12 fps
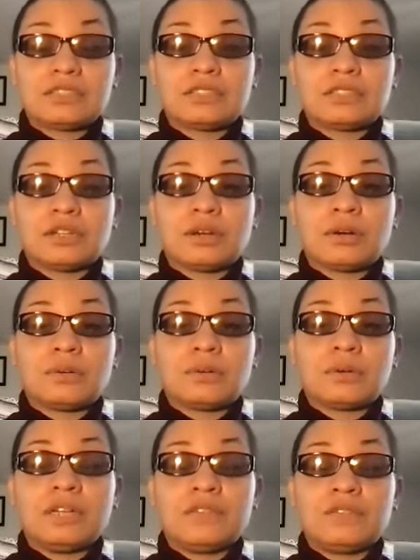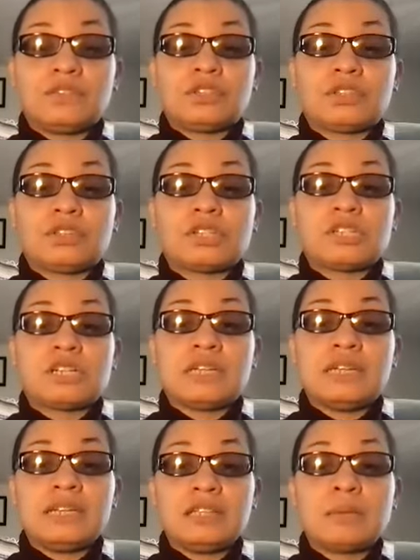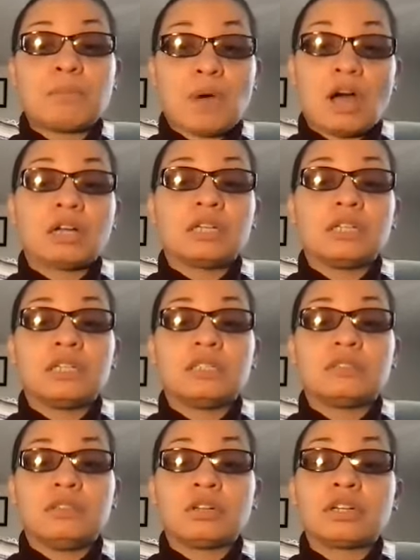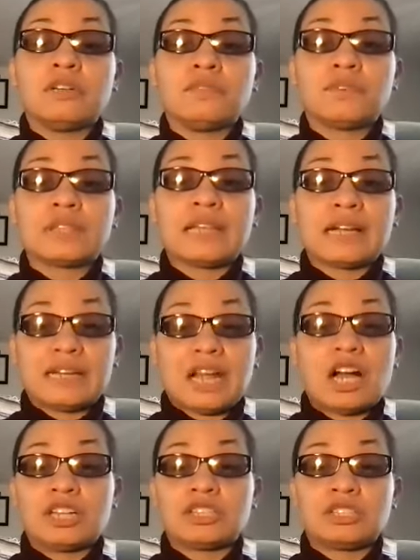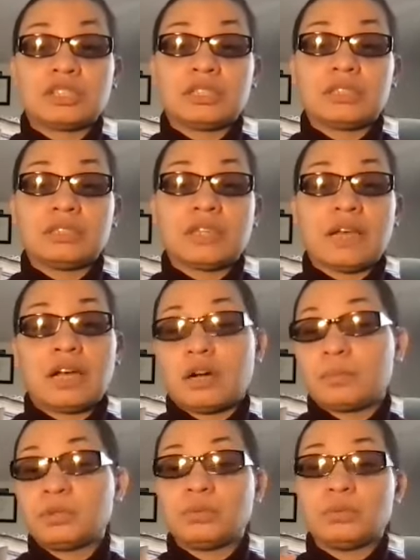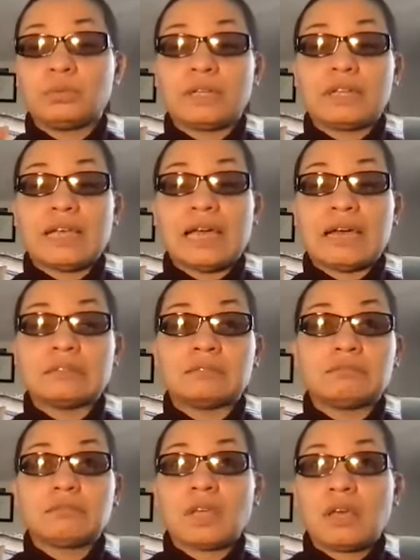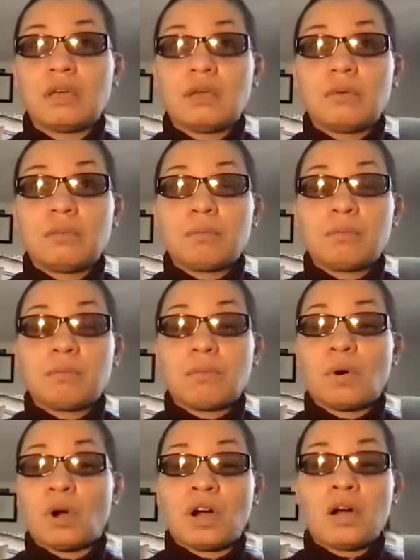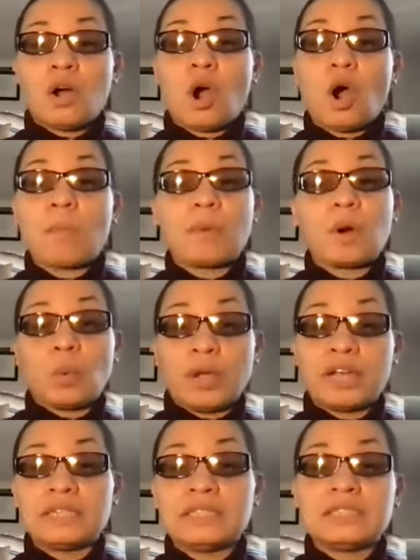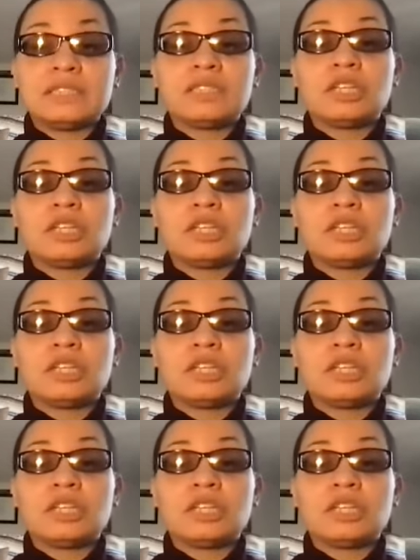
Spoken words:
So if you're in the market looking for technology to help you get more home awareness,